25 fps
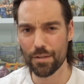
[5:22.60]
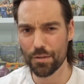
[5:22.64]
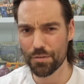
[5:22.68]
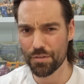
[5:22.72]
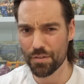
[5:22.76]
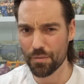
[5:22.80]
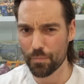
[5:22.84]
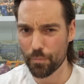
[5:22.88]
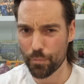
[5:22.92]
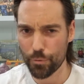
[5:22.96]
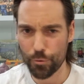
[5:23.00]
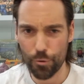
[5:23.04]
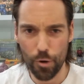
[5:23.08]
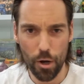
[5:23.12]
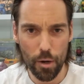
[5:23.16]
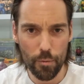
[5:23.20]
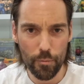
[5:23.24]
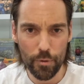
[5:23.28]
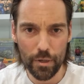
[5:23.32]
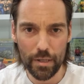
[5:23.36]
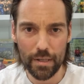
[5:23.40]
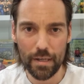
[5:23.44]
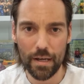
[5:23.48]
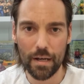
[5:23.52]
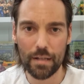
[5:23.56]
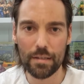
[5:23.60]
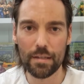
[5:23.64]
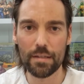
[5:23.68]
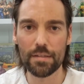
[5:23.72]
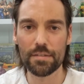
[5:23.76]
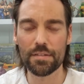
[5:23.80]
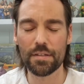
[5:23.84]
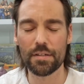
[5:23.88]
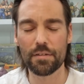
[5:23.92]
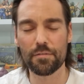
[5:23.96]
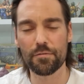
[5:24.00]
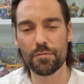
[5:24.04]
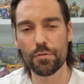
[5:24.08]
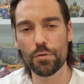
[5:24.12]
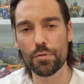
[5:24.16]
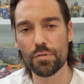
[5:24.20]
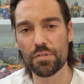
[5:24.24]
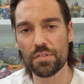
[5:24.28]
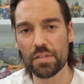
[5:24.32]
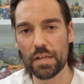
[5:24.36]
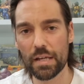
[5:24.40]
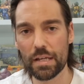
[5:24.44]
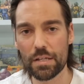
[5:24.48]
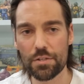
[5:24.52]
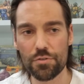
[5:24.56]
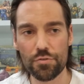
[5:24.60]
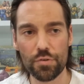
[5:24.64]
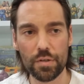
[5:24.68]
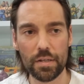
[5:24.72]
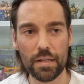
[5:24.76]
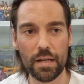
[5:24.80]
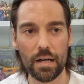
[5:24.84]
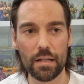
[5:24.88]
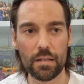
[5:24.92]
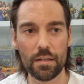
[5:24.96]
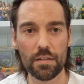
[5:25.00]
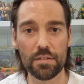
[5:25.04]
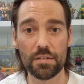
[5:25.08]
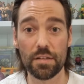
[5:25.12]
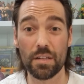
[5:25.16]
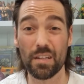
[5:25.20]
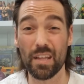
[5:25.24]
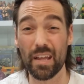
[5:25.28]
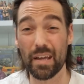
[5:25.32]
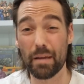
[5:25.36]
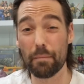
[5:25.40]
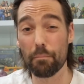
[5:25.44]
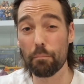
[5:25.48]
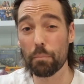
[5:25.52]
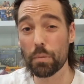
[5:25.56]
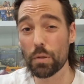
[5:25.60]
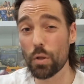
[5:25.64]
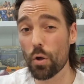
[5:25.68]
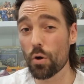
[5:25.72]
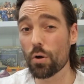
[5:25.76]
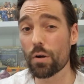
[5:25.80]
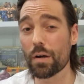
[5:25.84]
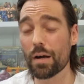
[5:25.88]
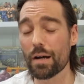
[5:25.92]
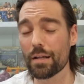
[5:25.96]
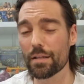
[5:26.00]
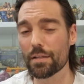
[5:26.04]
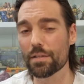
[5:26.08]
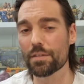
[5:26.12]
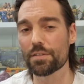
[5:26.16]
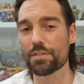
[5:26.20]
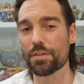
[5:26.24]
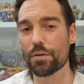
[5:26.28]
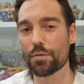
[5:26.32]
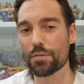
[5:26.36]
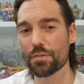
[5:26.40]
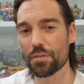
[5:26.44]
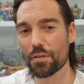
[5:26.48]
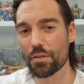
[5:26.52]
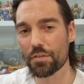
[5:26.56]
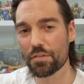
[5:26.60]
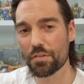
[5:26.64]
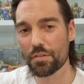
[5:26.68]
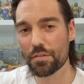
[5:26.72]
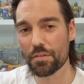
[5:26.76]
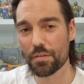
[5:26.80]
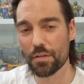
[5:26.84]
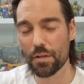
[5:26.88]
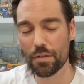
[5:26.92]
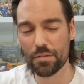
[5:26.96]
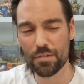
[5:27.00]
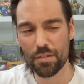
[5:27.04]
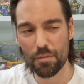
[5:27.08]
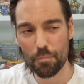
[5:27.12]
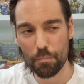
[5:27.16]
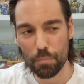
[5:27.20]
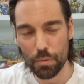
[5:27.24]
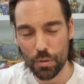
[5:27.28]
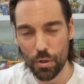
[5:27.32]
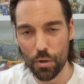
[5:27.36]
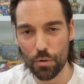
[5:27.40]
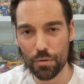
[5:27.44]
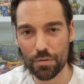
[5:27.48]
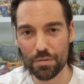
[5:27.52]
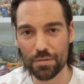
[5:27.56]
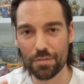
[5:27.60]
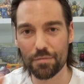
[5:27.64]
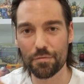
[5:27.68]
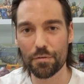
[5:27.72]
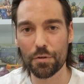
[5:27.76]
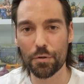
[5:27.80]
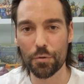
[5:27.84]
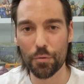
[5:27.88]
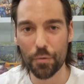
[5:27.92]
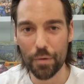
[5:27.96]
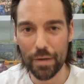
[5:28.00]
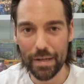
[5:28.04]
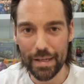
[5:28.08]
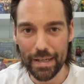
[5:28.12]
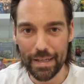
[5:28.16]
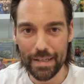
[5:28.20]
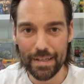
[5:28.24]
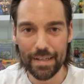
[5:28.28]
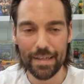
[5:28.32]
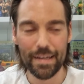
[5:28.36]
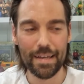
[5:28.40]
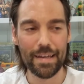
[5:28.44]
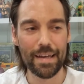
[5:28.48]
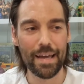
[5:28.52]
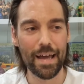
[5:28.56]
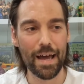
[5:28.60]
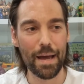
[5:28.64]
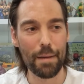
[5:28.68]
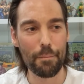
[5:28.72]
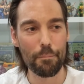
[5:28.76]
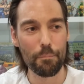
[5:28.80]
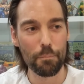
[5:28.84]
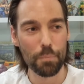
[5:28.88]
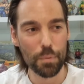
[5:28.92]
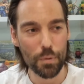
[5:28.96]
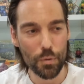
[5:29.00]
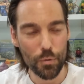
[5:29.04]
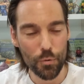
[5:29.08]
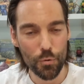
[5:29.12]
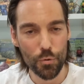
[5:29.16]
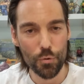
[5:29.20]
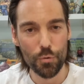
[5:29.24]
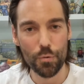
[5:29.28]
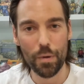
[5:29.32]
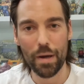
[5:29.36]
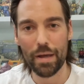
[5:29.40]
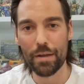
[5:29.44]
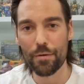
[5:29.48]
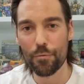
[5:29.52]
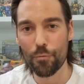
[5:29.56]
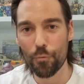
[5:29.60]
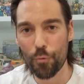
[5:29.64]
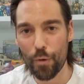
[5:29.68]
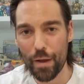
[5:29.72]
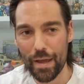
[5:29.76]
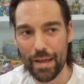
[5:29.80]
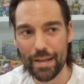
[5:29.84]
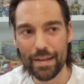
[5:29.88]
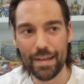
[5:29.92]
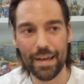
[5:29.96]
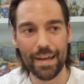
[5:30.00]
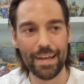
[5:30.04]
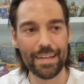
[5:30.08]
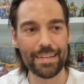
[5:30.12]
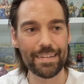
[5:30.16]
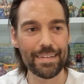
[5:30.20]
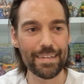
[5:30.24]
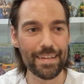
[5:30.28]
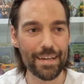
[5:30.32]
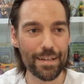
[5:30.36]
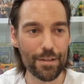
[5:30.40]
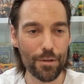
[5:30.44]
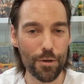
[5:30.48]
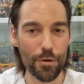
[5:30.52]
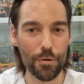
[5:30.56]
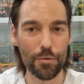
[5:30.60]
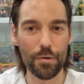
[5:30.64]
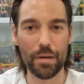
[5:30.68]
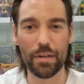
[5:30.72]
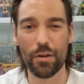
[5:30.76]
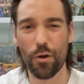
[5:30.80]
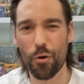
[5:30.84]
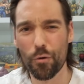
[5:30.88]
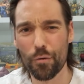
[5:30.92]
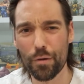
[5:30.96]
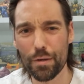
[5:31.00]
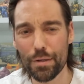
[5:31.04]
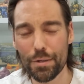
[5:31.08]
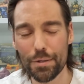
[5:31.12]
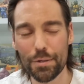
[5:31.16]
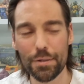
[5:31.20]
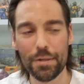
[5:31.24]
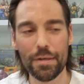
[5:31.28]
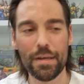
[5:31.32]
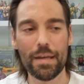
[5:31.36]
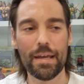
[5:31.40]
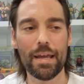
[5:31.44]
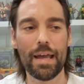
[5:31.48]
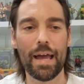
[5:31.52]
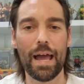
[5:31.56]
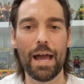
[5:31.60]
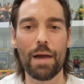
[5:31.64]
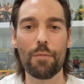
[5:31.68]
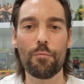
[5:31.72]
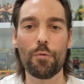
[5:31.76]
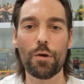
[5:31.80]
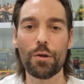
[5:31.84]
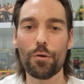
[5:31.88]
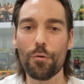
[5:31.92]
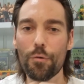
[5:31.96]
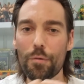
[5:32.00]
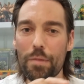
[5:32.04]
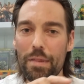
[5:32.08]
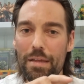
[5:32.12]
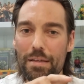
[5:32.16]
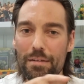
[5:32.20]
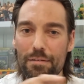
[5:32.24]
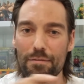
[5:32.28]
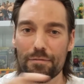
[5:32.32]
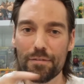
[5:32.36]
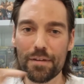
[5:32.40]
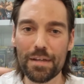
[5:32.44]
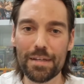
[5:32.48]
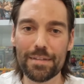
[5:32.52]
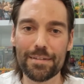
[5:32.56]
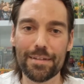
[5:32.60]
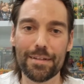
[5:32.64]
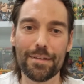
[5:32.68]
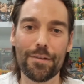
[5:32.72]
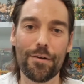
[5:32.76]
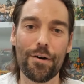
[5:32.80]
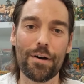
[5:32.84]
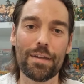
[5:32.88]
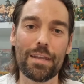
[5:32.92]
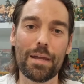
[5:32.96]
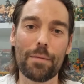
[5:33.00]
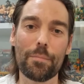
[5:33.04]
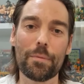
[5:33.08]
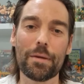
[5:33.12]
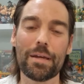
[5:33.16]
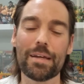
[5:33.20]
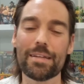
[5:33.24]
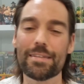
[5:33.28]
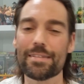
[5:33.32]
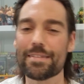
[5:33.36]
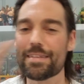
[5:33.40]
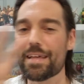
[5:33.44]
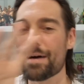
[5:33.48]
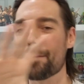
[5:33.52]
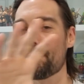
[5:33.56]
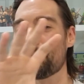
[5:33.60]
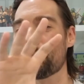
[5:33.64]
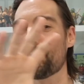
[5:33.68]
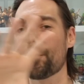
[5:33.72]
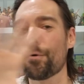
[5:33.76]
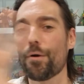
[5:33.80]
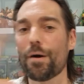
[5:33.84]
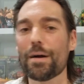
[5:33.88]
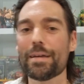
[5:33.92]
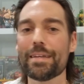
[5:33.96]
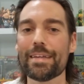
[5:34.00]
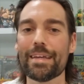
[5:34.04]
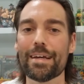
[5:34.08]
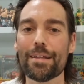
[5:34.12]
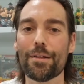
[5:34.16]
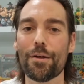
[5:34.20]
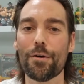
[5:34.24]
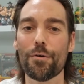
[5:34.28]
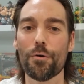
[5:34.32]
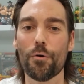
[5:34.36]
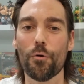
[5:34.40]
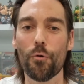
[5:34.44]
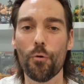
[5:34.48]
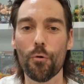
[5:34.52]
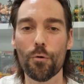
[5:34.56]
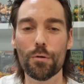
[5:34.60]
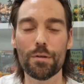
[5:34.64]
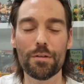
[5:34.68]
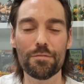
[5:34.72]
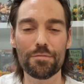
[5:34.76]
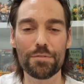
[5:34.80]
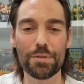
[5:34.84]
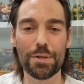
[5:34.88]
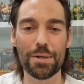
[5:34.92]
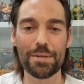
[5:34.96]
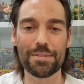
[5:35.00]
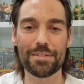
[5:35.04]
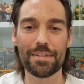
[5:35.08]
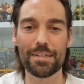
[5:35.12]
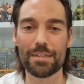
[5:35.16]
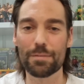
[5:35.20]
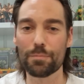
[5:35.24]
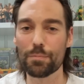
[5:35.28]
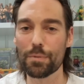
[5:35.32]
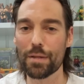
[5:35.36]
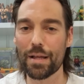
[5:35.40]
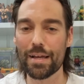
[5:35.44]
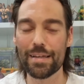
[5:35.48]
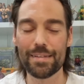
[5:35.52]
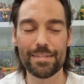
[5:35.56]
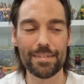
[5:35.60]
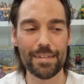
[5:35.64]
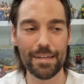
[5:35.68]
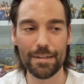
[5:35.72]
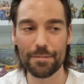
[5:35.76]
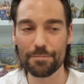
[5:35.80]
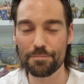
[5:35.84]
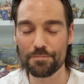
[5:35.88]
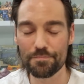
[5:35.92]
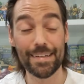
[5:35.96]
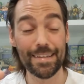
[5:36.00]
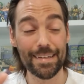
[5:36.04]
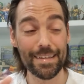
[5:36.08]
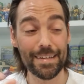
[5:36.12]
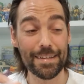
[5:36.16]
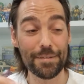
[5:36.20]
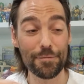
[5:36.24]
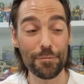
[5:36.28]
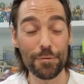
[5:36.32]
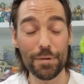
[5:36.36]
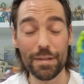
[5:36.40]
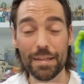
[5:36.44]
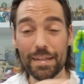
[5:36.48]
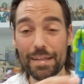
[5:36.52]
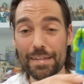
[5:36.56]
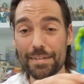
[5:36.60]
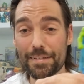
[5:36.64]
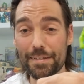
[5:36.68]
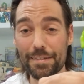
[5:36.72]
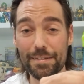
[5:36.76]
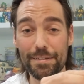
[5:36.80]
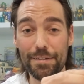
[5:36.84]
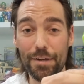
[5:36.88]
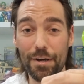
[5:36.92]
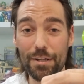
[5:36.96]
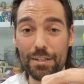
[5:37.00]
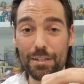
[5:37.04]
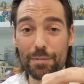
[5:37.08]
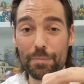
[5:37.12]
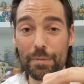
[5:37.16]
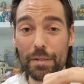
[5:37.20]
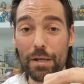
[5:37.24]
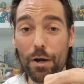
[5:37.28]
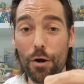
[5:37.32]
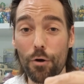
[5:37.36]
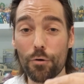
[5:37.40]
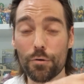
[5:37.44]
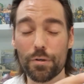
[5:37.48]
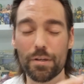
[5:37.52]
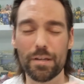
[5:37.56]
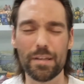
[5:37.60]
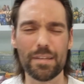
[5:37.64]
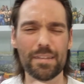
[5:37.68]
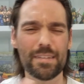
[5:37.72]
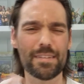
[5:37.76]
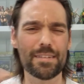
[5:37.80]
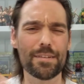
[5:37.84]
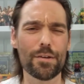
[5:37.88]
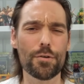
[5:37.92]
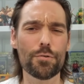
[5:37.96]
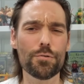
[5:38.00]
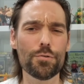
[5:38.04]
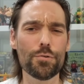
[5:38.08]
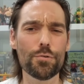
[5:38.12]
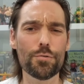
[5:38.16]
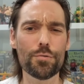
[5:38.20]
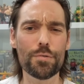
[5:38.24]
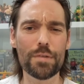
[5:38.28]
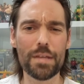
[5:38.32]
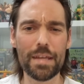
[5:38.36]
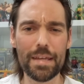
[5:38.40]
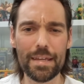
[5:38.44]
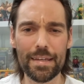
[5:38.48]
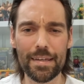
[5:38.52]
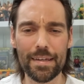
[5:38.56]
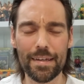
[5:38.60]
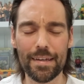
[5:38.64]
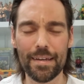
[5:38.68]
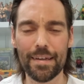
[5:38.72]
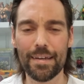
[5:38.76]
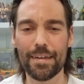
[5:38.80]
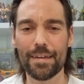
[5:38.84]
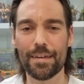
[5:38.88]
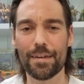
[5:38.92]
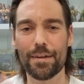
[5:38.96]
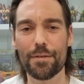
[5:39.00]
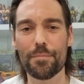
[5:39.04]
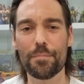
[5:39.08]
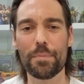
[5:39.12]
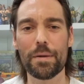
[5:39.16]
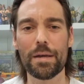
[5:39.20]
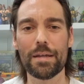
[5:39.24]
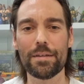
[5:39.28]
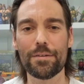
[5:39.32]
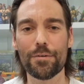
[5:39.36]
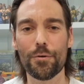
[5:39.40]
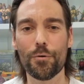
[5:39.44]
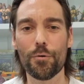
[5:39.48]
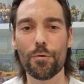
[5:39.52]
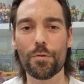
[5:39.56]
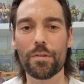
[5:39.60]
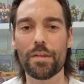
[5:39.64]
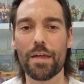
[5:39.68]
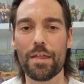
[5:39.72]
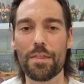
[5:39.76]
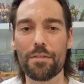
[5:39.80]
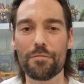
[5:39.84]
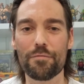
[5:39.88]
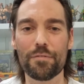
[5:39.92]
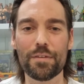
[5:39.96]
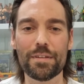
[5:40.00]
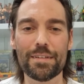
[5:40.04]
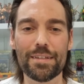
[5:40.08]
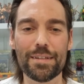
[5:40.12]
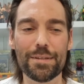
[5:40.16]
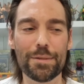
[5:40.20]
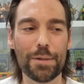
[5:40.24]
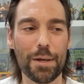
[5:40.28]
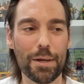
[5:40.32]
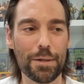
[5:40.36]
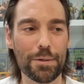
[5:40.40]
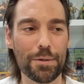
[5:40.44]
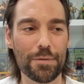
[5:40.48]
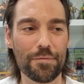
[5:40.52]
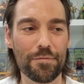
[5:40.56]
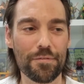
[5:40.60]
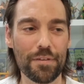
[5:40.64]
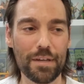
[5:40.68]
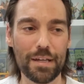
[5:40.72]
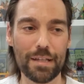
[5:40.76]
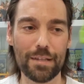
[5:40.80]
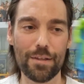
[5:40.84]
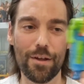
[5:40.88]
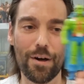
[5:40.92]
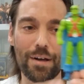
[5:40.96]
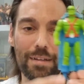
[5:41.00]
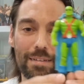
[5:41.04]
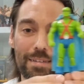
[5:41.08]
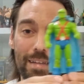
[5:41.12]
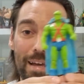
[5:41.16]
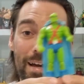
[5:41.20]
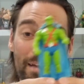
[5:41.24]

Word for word: lots of primary colors and a few secondary colors and like block colors. So it's lots, lots of blocks of green and blue and red and yellow and orange. And when all these figures are lined up against that bright yellow Hall of Justice playset, it really is a sight to behold and it's so unique compared to all the other vintage action figure lines